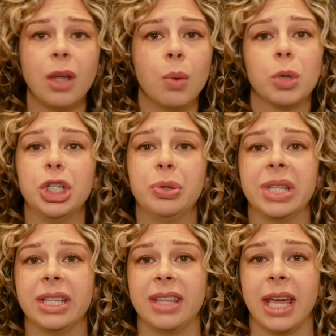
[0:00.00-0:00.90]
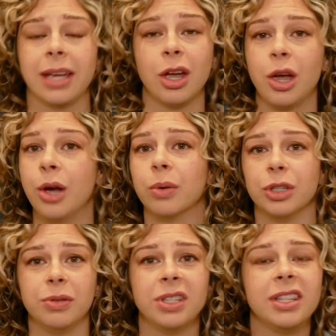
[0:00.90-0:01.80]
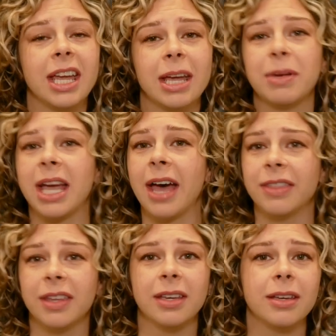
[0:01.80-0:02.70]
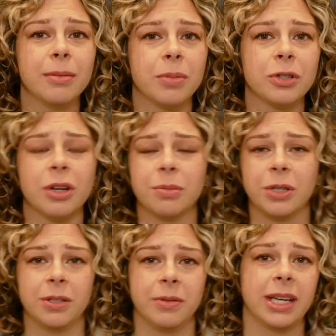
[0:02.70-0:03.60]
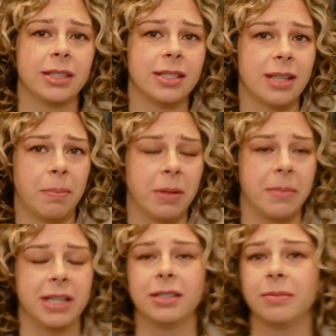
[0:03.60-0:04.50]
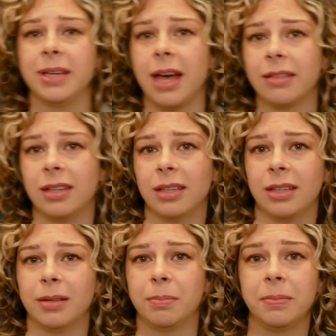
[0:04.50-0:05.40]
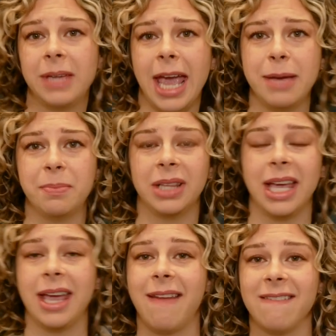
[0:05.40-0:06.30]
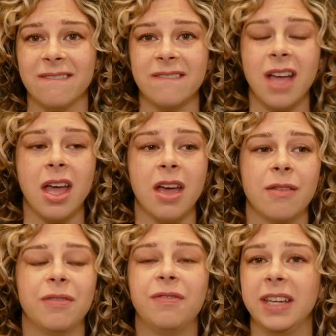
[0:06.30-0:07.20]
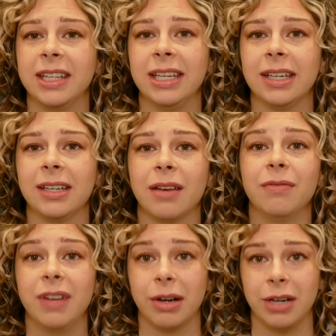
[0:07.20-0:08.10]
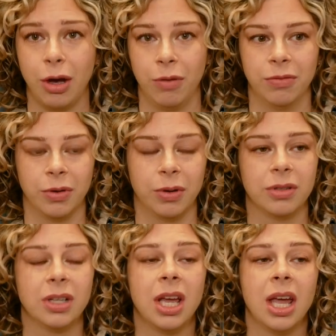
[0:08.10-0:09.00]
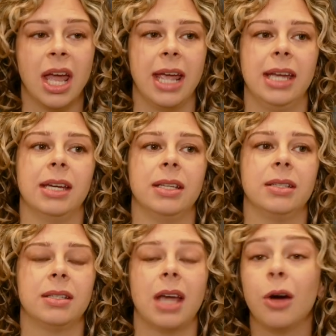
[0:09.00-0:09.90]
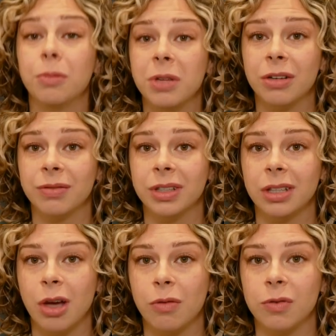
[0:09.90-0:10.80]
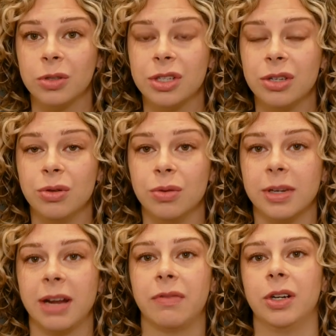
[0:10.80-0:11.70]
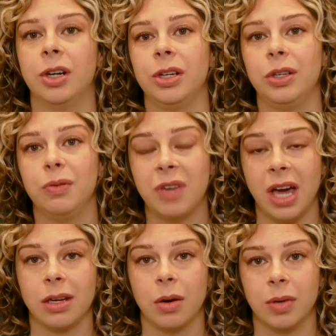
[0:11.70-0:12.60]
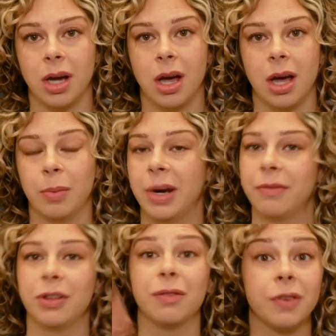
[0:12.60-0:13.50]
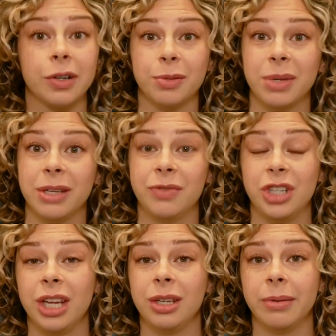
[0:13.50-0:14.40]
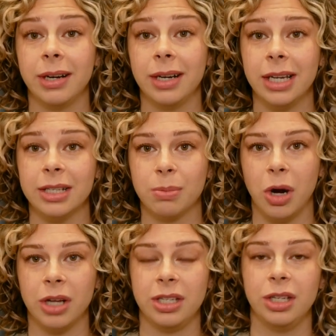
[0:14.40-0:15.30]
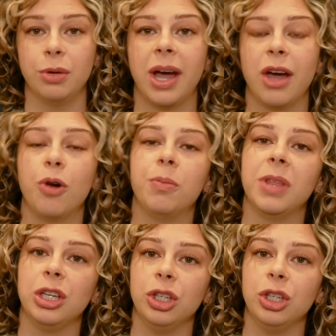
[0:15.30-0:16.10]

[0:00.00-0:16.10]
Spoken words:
We're doing the thing. We're doing the thing. We got the prescriptions. We got the supplements. We got the game plan. Feeling very hopeful. And I hope that you're feeling hopeful too. Whatever you've got going on, whatever the first week of January has brought to you, I hope that